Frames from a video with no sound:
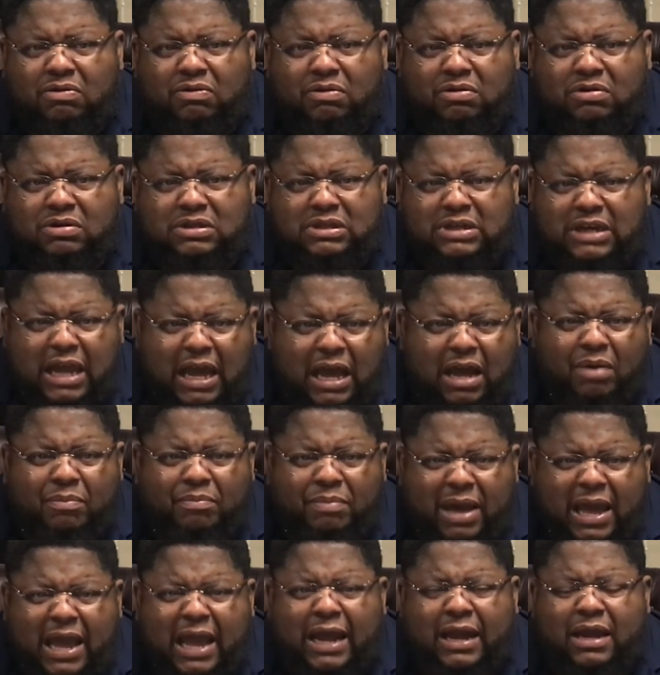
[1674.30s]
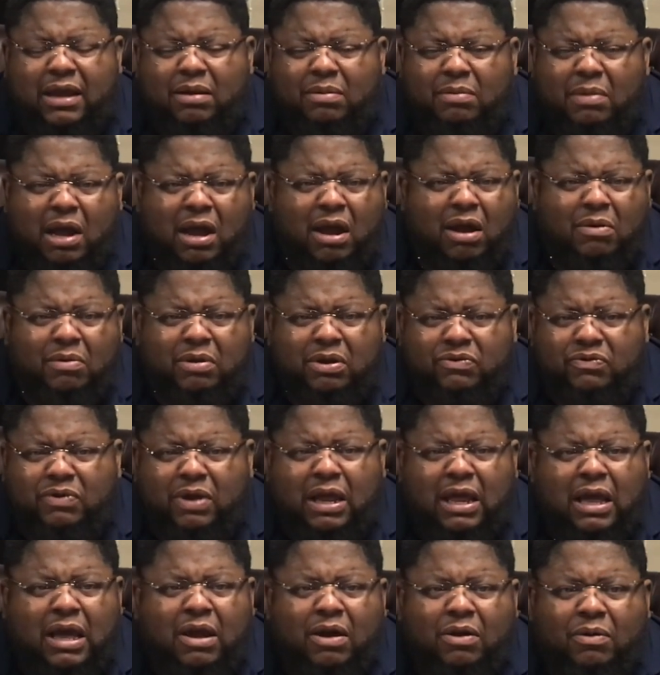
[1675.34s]
snap back. I'm always ready.
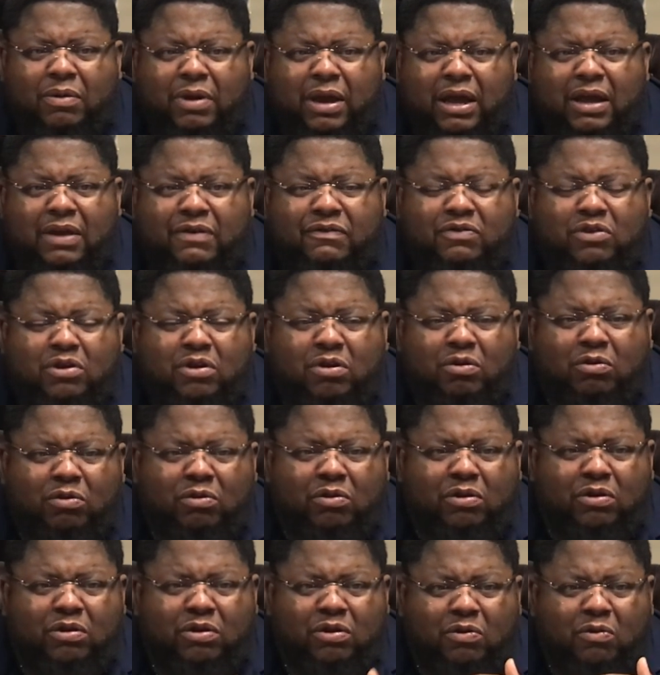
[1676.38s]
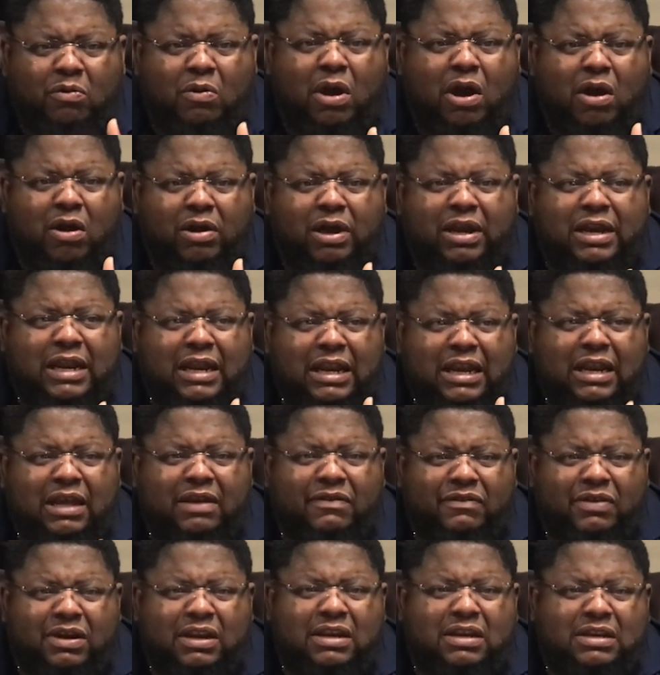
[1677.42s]
Well, if you walking and
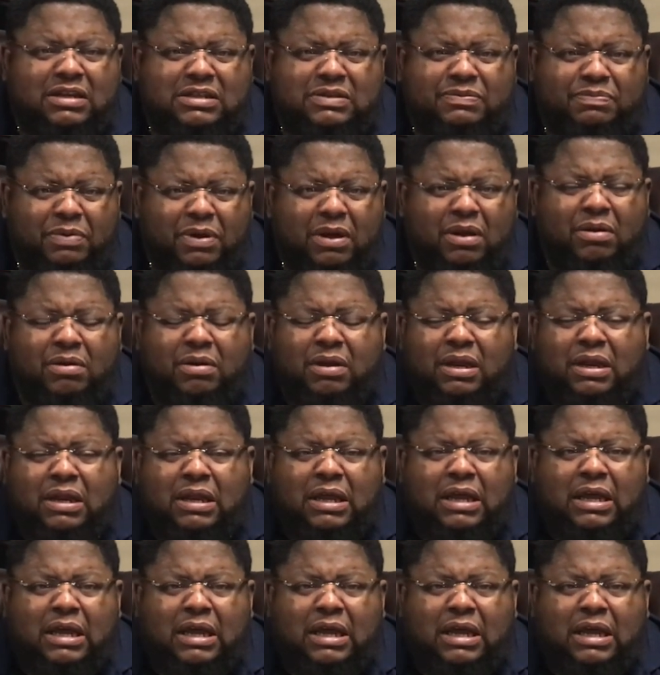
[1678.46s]
living in the Spirit,